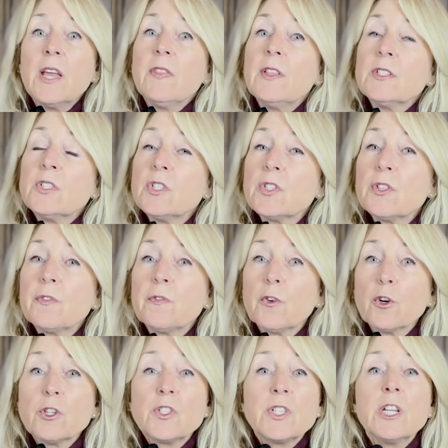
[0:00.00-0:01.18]
This is the
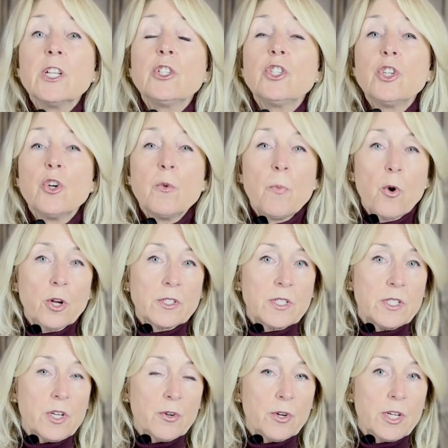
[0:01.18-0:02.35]
first in a two-part
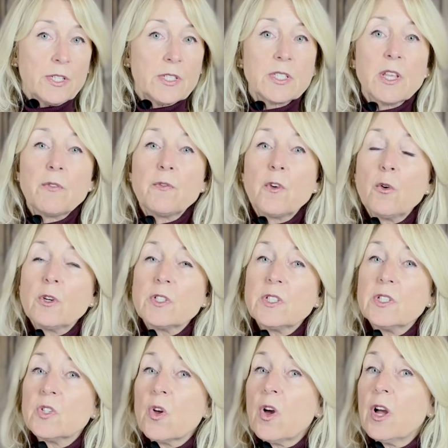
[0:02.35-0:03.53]
series that
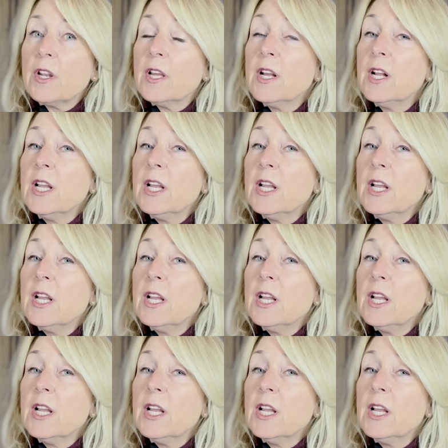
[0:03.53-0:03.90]
focuses on